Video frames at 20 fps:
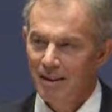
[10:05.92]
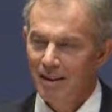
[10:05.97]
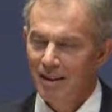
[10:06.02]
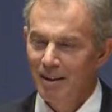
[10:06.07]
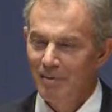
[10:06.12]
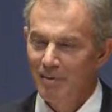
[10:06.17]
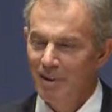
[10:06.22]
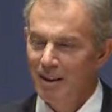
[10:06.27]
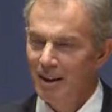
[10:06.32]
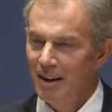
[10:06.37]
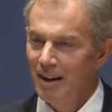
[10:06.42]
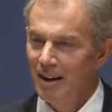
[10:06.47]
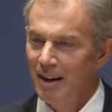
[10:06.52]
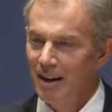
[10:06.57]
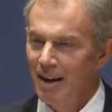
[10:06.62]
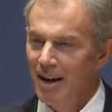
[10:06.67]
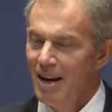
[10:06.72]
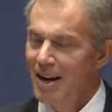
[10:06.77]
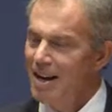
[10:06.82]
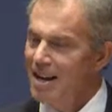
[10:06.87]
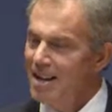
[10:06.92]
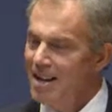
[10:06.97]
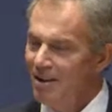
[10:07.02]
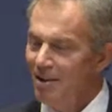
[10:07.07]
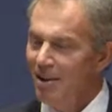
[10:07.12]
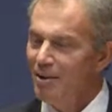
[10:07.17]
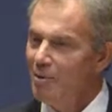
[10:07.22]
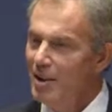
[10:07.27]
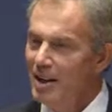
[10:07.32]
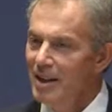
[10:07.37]
And I'm thinking,
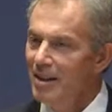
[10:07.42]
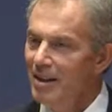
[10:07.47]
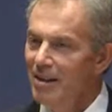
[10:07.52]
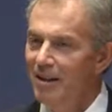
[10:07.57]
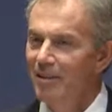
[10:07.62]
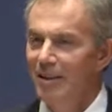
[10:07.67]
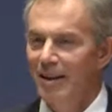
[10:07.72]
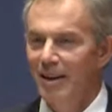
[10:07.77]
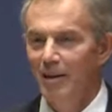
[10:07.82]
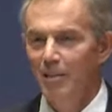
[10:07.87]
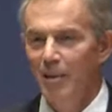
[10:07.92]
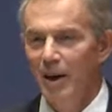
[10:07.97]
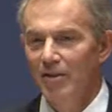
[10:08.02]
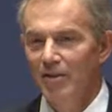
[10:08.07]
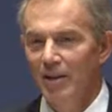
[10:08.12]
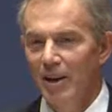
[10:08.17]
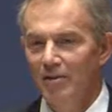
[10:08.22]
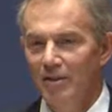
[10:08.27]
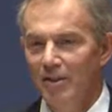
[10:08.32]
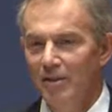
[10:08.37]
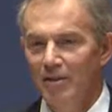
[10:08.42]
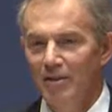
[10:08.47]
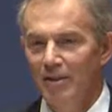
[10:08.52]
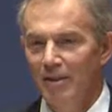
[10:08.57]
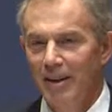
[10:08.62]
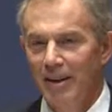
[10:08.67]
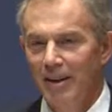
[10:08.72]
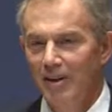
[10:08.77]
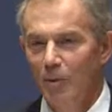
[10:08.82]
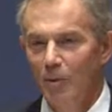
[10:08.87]
I really don't know anything about javelin
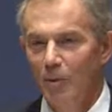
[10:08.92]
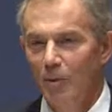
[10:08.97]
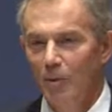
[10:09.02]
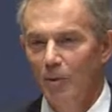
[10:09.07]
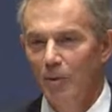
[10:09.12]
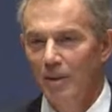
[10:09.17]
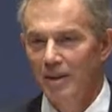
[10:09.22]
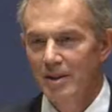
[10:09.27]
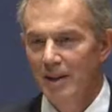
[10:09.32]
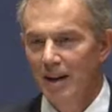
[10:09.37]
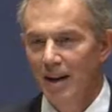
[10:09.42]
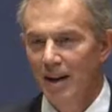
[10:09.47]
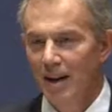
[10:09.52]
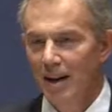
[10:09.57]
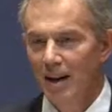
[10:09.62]
throwing at all, because